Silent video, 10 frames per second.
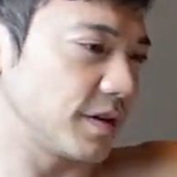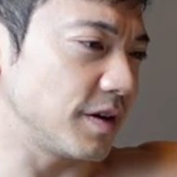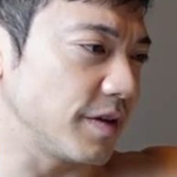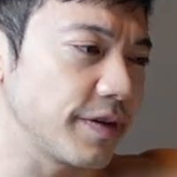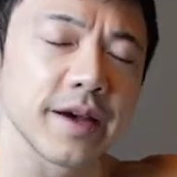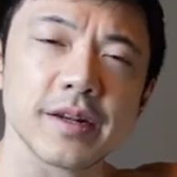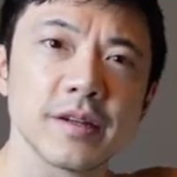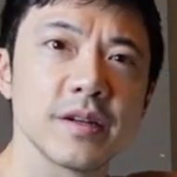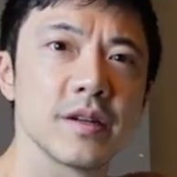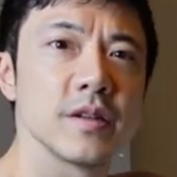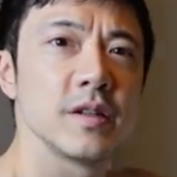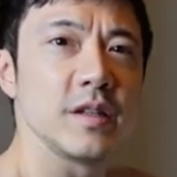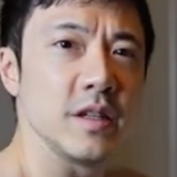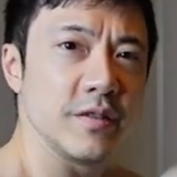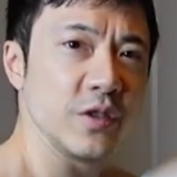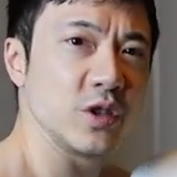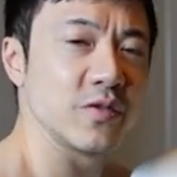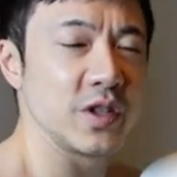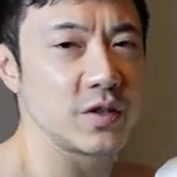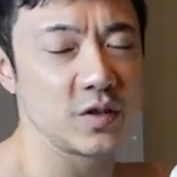and all that in future
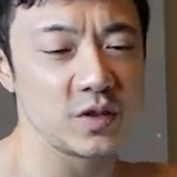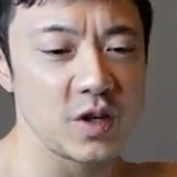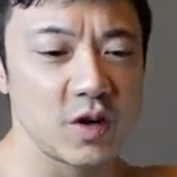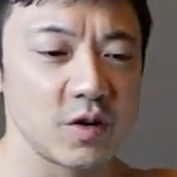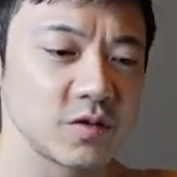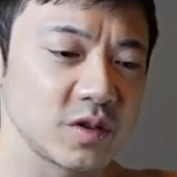videos. So